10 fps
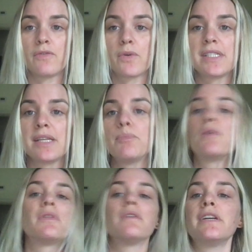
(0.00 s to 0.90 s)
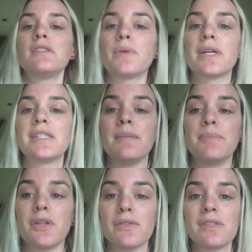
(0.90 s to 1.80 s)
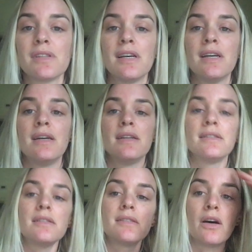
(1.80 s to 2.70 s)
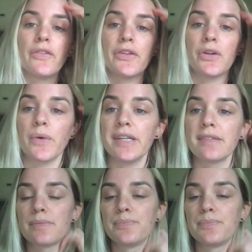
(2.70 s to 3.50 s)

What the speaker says: forcing both of us to our tiptoes to dull the noise.